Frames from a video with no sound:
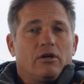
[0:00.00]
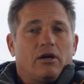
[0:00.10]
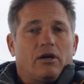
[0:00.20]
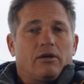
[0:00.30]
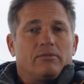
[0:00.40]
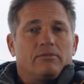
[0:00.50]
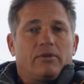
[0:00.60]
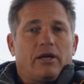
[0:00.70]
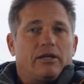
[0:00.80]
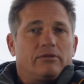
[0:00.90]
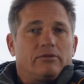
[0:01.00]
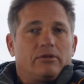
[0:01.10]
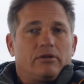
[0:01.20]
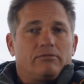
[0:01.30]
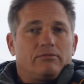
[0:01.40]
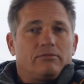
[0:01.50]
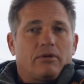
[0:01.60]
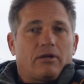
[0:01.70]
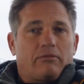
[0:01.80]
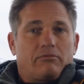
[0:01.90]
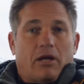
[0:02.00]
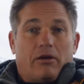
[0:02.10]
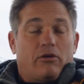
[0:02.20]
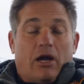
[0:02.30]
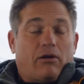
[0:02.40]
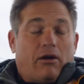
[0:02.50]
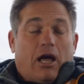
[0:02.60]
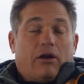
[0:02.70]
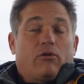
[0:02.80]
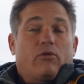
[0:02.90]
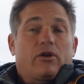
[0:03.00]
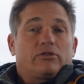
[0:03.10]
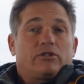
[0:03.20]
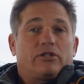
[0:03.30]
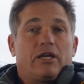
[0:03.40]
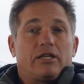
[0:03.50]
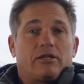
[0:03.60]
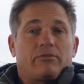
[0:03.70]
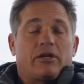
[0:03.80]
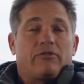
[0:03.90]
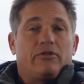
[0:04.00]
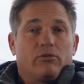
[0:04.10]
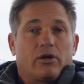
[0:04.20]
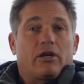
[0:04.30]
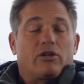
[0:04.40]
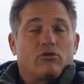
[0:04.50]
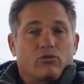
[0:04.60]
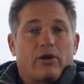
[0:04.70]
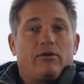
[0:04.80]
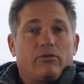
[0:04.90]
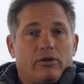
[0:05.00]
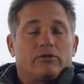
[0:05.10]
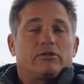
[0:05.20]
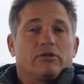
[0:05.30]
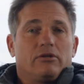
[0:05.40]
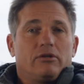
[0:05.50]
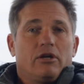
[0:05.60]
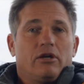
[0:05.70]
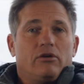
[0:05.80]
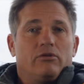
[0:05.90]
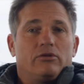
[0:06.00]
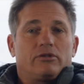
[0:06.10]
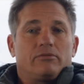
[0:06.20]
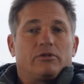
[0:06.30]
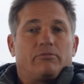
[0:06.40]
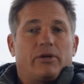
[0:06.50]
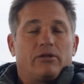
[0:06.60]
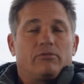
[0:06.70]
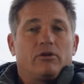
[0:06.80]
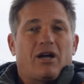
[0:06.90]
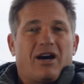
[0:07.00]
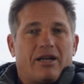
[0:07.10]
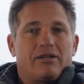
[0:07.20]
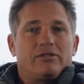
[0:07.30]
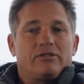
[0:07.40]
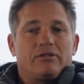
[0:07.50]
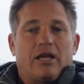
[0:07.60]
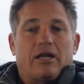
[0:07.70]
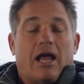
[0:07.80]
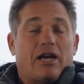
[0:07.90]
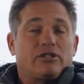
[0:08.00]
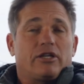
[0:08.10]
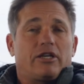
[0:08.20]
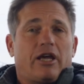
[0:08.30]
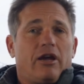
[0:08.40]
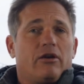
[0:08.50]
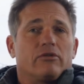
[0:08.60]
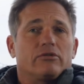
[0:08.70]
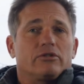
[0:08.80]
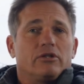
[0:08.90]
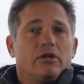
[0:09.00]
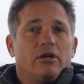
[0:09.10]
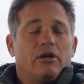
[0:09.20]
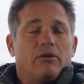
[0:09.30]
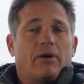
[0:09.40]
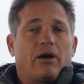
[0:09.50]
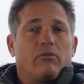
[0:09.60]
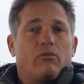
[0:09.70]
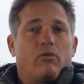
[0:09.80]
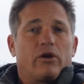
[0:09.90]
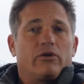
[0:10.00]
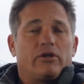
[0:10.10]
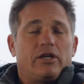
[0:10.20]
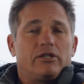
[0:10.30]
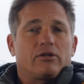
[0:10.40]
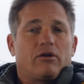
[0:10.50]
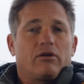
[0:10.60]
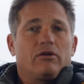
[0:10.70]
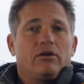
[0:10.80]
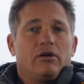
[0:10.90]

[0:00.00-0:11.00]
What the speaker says: And I don't know what else to say except that if you want a great realtor who's dependable, honest, and actually cares about what your needs are